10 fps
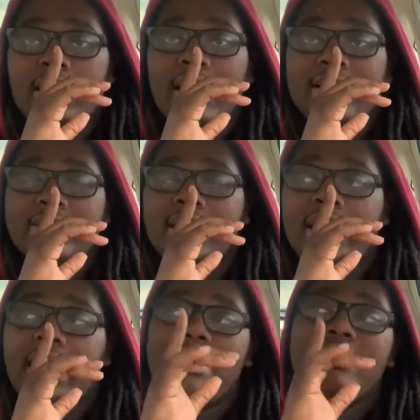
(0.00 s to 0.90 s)
Like I
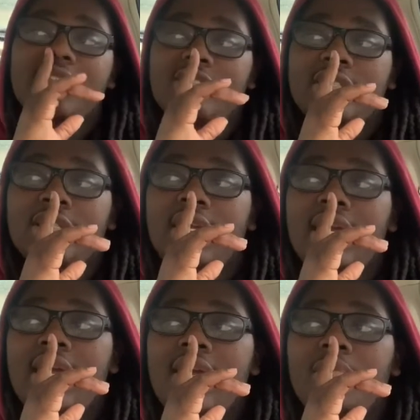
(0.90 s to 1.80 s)
said, SLG,
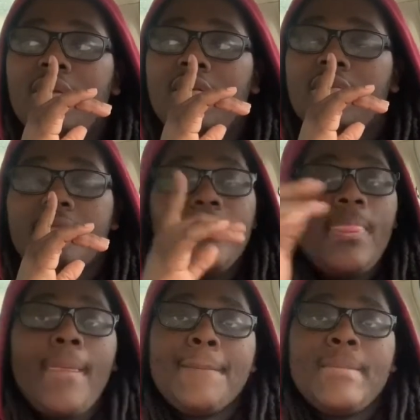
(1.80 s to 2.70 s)
bro,
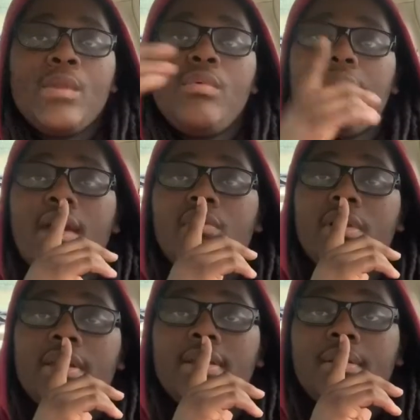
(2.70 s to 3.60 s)
we gotta
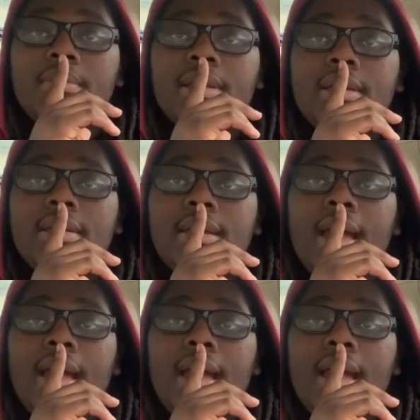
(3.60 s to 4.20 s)
run it up, man.